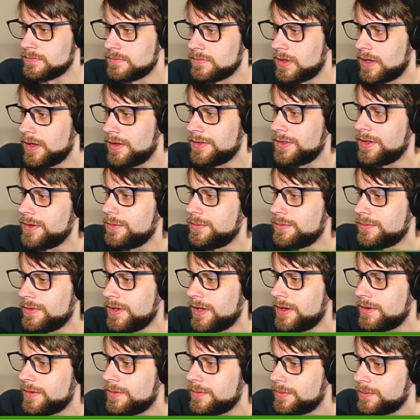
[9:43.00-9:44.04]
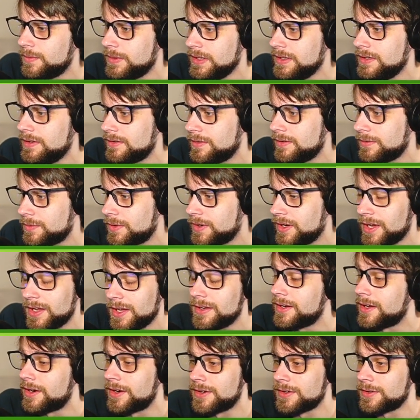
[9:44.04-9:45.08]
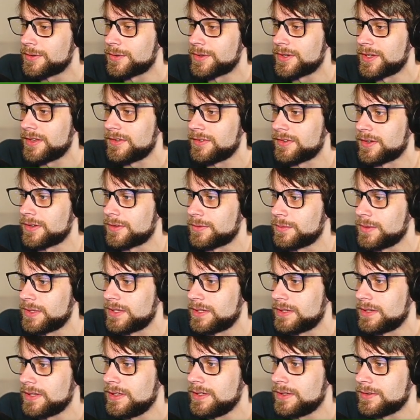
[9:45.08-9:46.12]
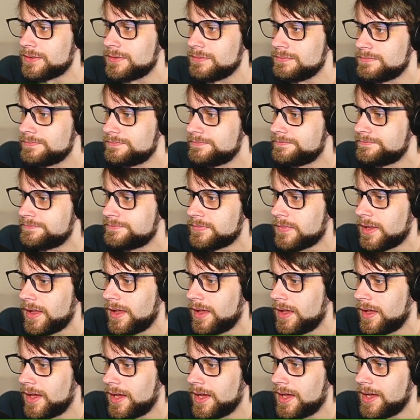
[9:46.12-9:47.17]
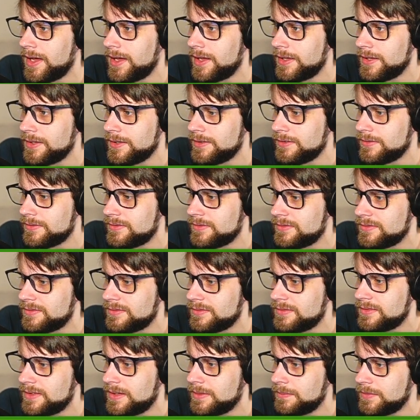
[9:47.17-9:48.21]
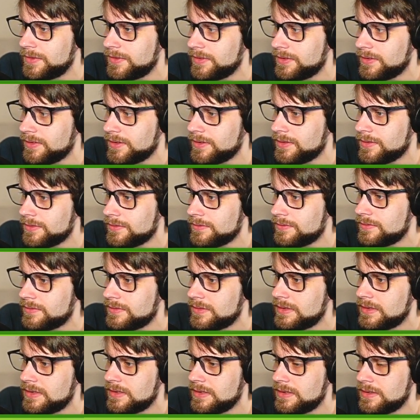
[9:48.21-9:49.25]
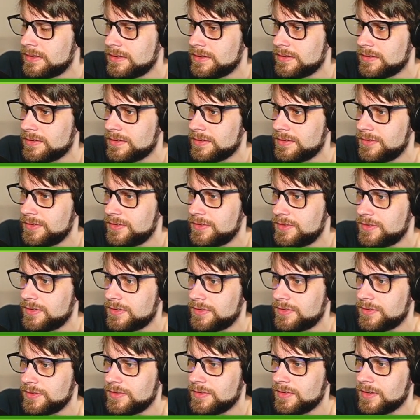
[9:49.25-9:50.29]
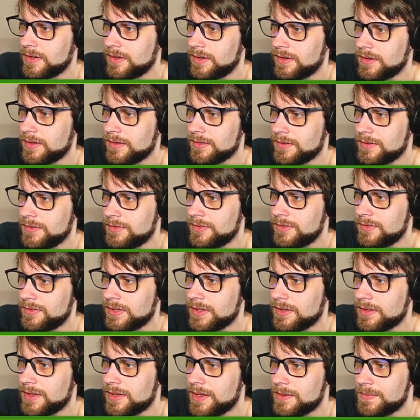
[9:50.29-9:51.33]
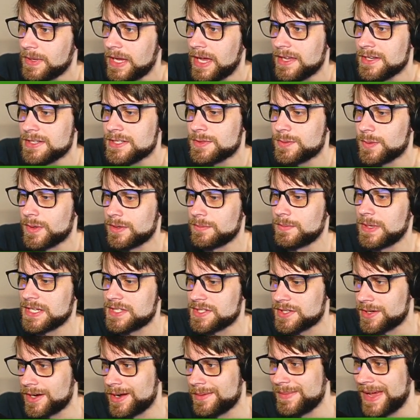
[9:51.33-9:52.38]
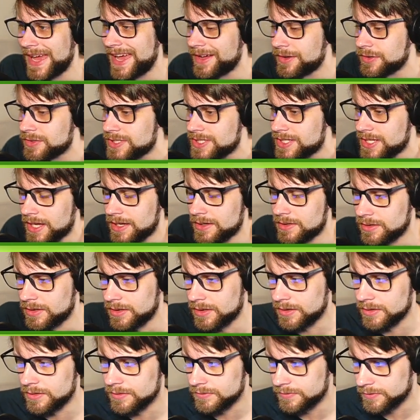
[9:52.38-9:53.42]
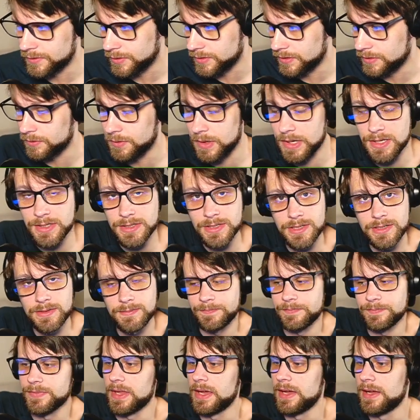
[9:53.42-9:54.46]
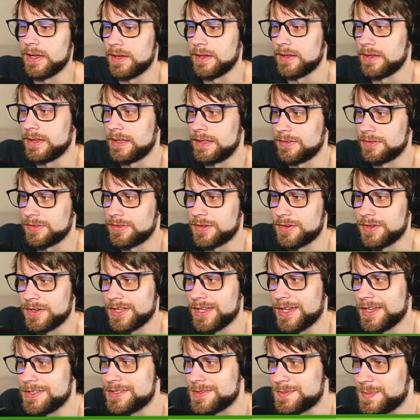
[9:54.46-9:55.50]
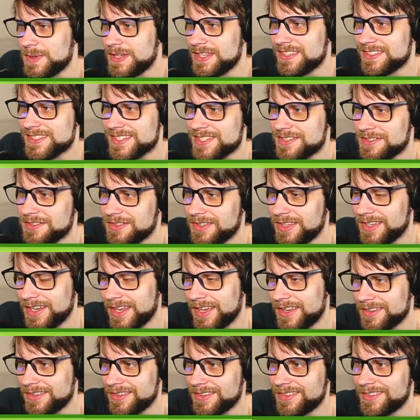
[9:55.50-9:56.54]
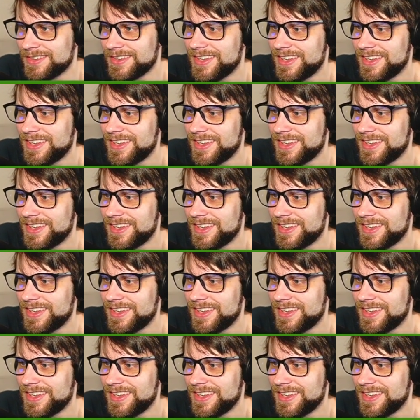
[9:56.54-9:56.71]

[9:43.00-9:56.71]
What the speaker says: Although, no, we're not in hardcore Nuzlocke. We can heal. I am silly. Let's just heal up. I just want to make sure I'm outside of crit range. And 30 HP is certainly not a